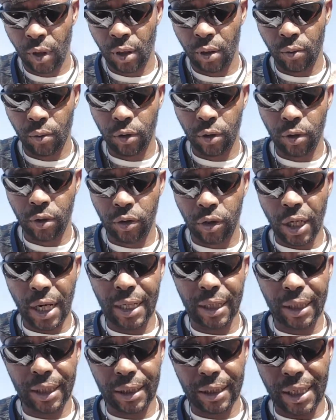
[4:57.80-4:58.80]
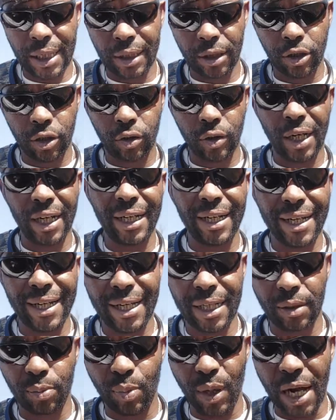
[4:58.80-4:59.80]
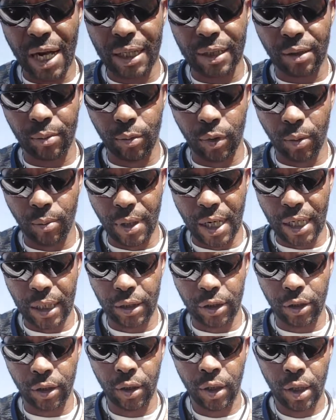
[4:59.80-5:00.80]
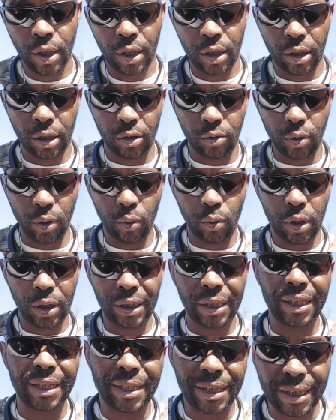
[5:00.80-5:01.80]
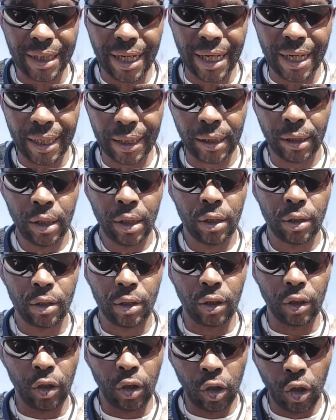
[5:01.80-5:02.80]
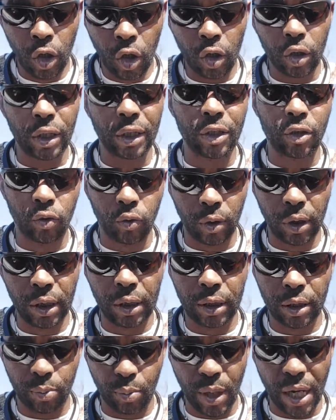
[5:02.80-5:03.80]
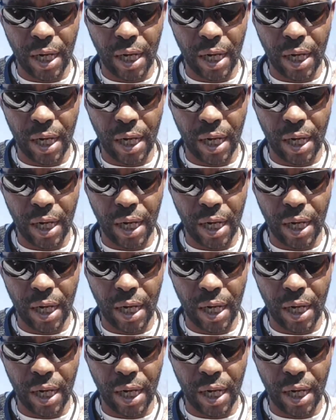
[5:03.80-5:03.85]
And we're going to try to get that as straight as possible, mind you, because we want this thing to look as real as